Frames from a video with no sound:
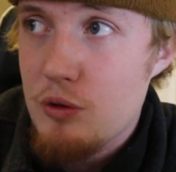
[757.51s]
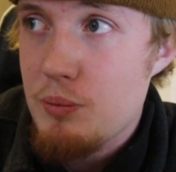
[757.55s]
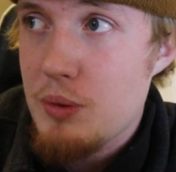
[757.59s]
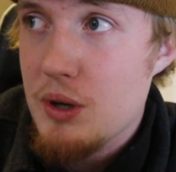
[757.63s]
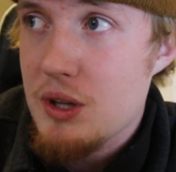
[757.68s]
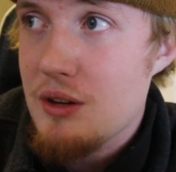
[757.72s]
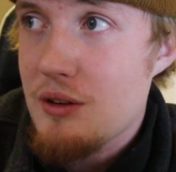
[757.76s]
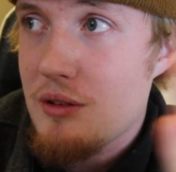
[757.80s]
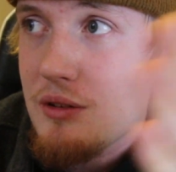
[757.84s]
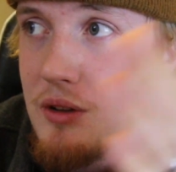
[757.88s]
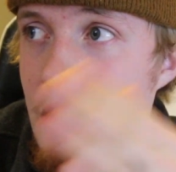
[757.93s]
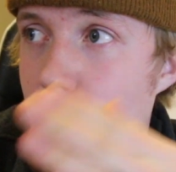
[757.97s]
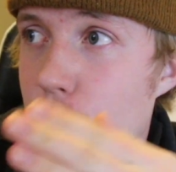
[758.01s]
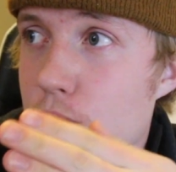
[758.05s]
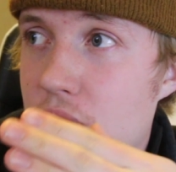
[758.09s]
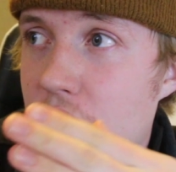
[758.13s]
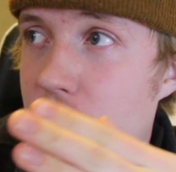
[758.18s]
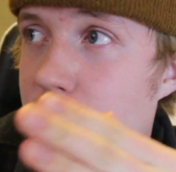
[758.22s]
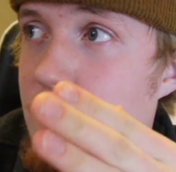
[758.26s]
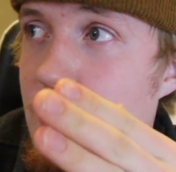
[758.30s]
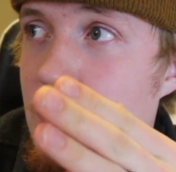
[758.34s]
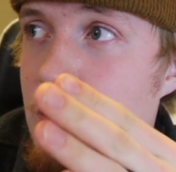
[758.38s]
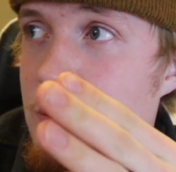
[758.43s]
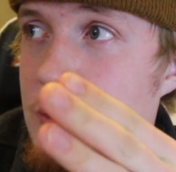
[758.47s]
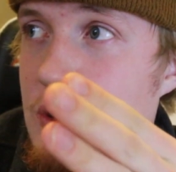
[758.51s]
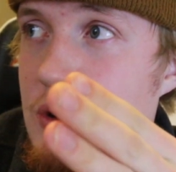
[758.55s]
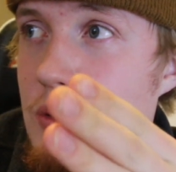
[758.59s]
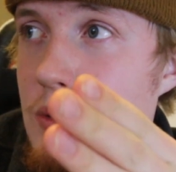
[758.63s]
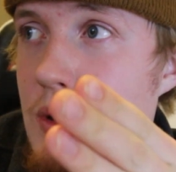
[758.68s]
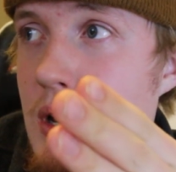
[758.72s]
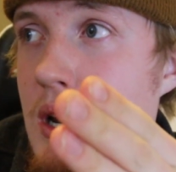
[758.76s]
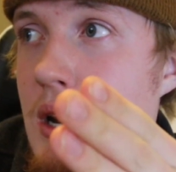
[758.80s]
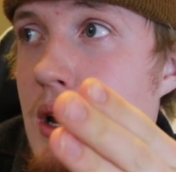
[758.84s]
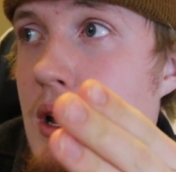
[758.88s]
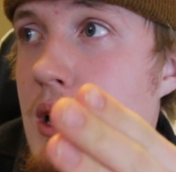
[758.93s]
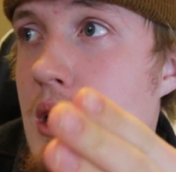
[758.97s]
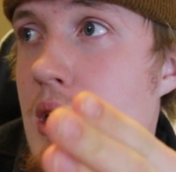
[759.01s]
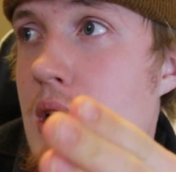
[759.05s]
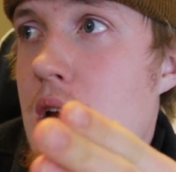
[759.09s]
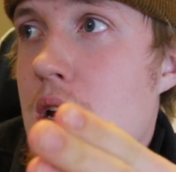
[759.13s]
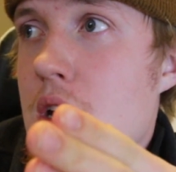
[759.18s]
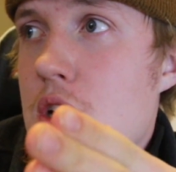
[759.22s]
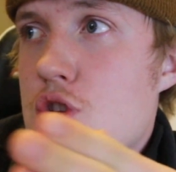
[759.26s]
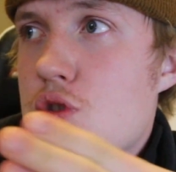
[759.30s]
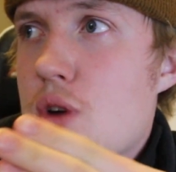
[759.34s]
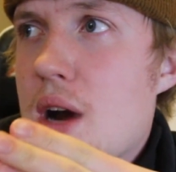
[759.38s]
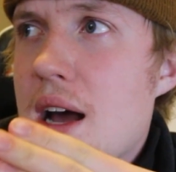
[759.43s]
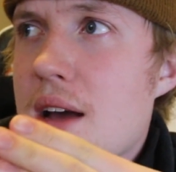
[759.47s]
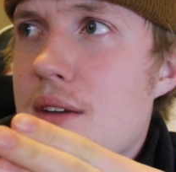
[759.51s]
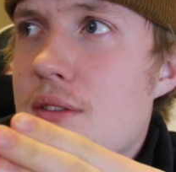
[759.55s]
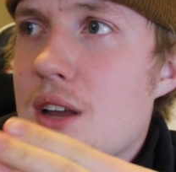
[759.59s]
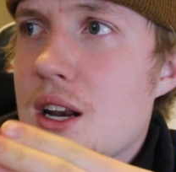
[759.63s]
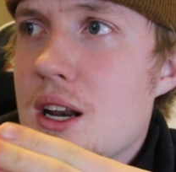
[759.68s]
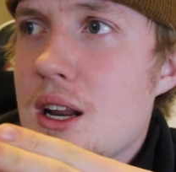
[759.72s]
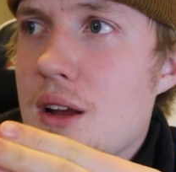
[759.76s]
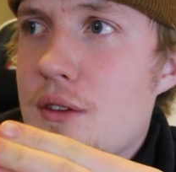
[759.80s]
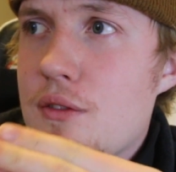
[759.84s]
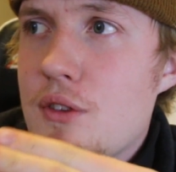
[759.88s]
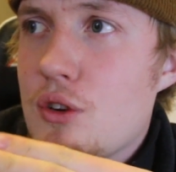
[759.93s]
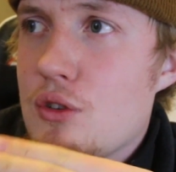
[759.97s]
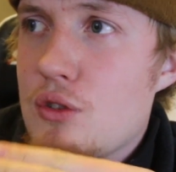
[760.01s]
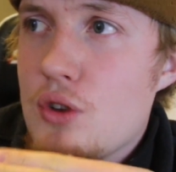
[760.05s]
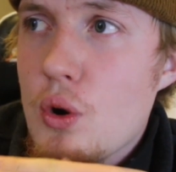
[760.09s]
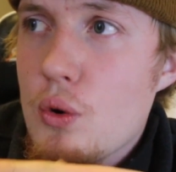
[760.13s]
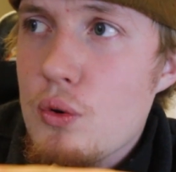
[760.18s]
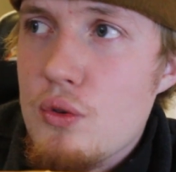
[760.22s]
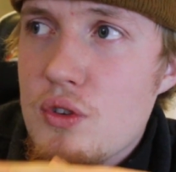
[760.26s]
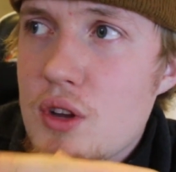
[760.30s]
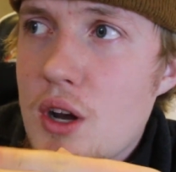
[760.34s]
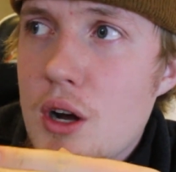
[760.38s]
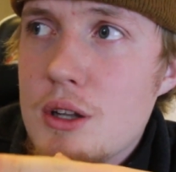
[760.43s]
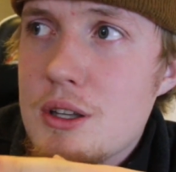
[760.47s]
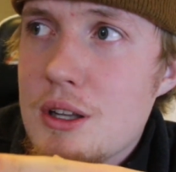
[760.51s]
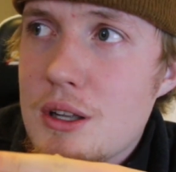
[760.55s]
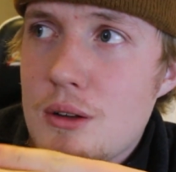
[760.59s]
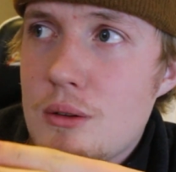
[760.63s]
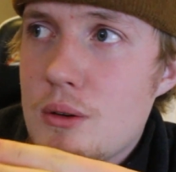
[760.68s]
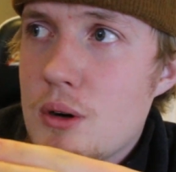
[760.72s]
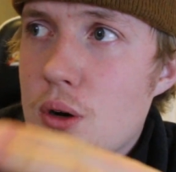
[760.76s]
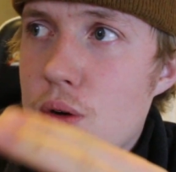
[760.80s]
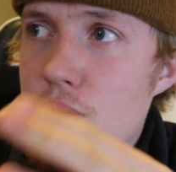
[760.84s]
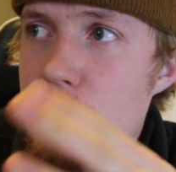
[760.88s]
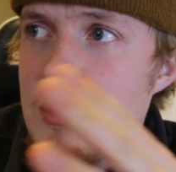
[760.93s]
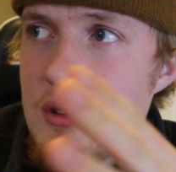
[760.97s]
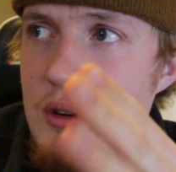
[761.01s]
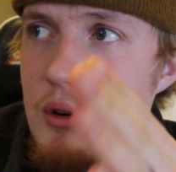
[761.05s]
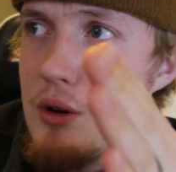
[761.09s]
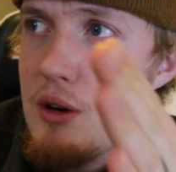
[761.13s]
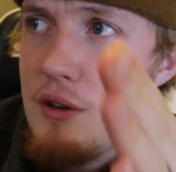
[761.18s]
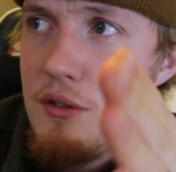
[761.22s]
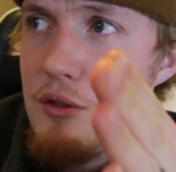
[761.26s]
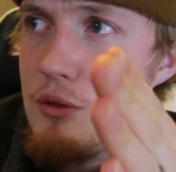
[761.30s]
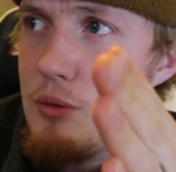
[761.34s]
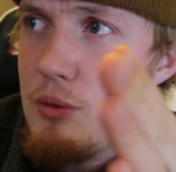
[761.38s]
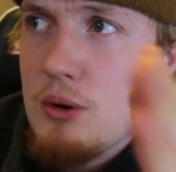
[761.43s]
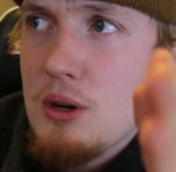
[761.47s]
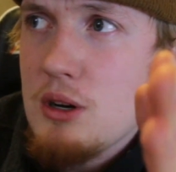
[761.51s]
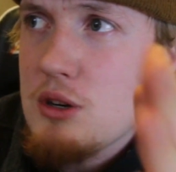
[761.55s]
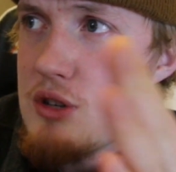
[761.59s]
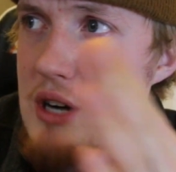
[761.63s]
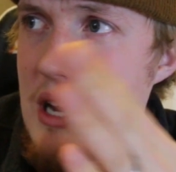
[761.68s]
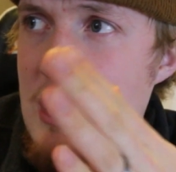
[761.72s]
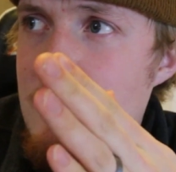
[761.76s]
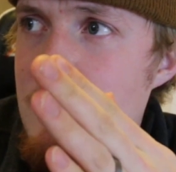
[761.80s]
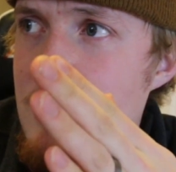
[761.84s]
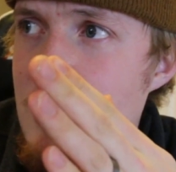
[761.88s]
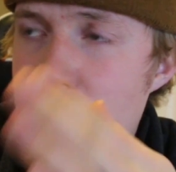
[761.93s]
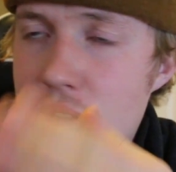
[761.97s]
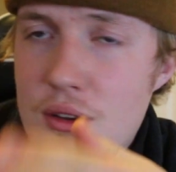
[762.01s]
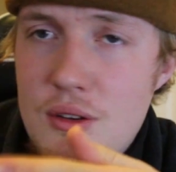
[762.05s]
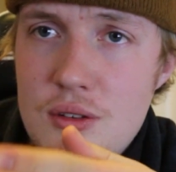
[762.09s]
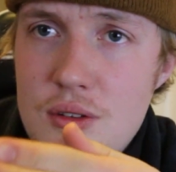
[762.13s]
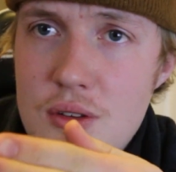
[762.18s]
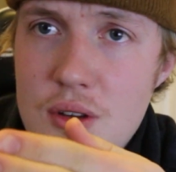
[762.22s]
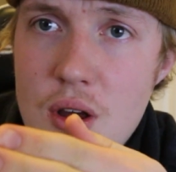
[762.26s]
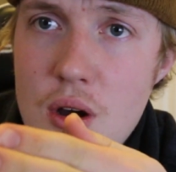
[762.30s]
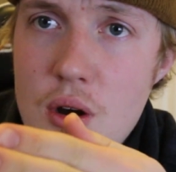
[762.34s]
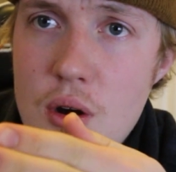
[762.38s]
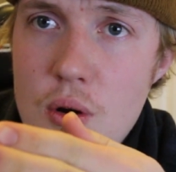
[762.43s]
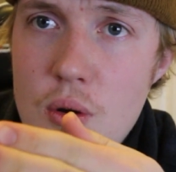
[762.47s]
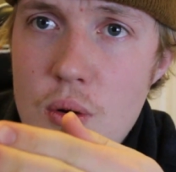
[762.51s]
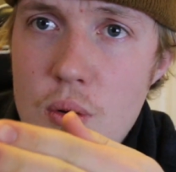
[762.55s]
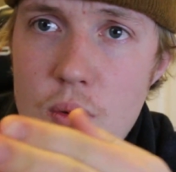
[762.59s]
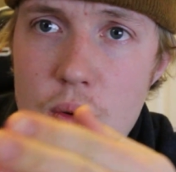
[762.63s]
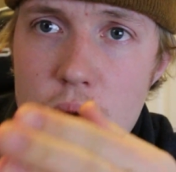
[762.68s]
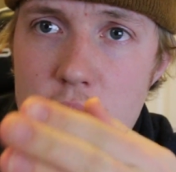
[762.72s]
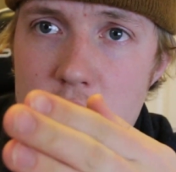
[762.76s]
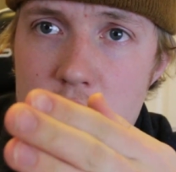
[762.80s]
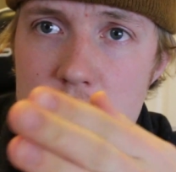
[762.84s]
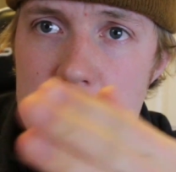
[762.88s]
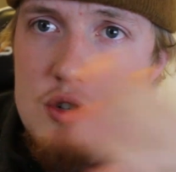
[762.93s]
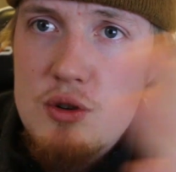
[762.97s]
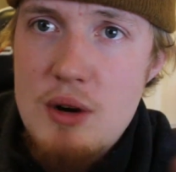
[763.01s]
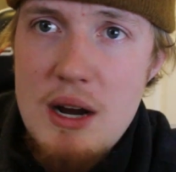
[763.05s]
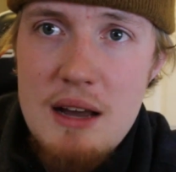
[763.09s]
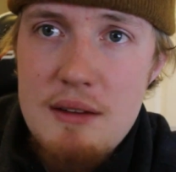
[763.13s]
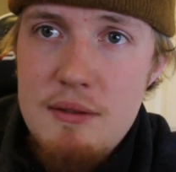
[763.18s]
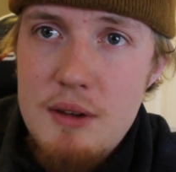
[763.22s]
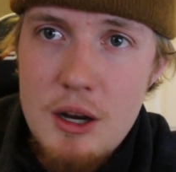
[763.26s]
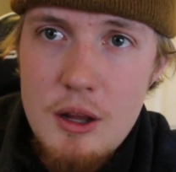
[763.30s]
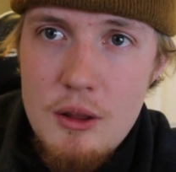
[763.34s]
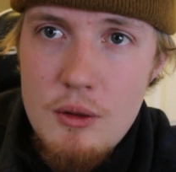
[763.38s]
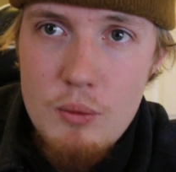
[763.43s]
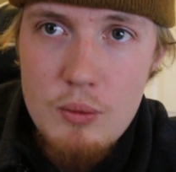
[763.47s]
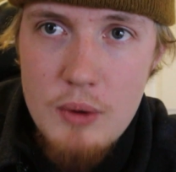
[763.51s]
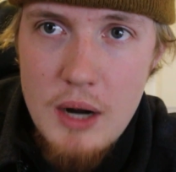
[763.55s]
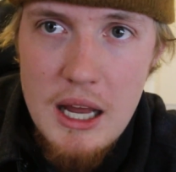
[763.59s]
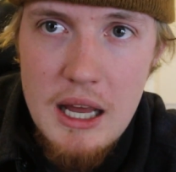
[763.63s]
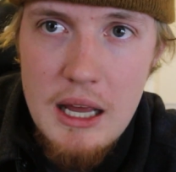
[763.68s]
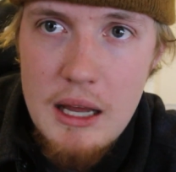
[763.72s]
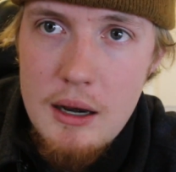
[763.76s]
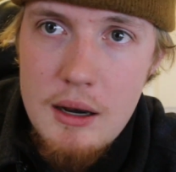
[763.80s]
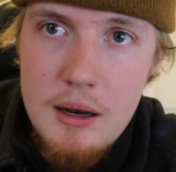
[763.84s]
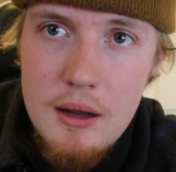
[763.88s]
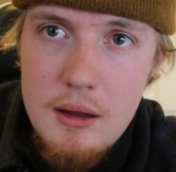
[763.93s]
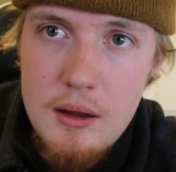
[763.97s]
But there's no difference between driving, if there's no salt on the roads, there's no difference between driving in the snow and driving in the rain.